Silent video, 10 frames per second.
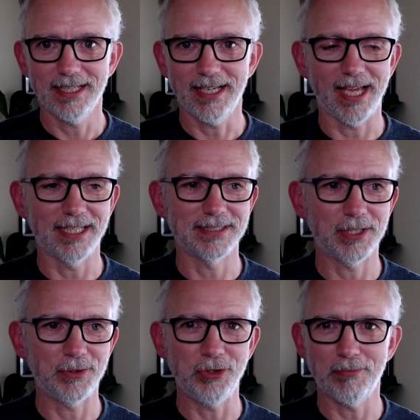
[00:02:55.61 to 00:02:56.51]
And
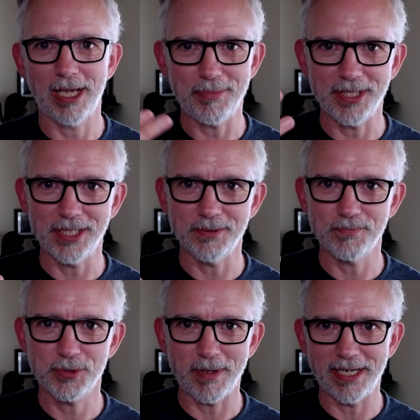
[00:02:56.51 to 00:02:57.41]
so you might be
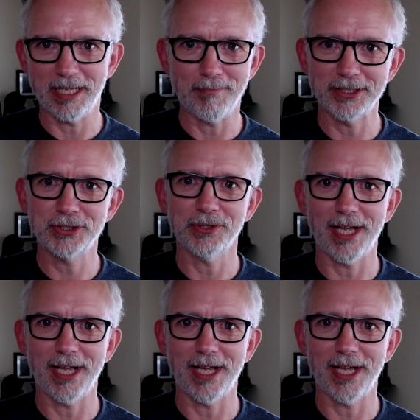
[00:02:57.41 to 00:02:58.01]
spending mental